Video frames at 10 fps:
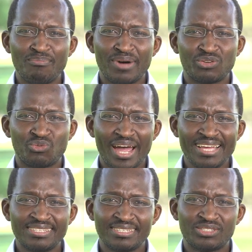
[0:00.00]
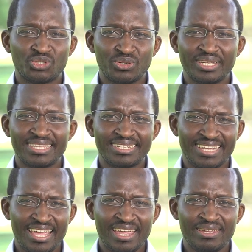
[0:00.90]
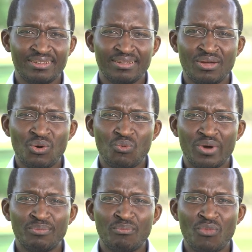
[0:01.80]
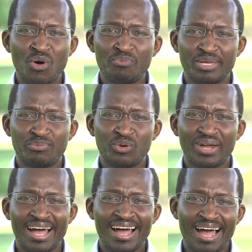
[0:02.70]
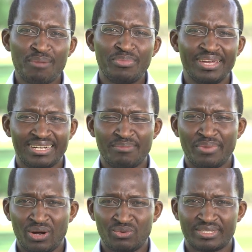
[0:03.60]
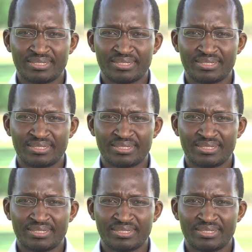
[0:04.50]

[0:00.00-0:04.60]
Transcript: but rises during the day when more people are up and about.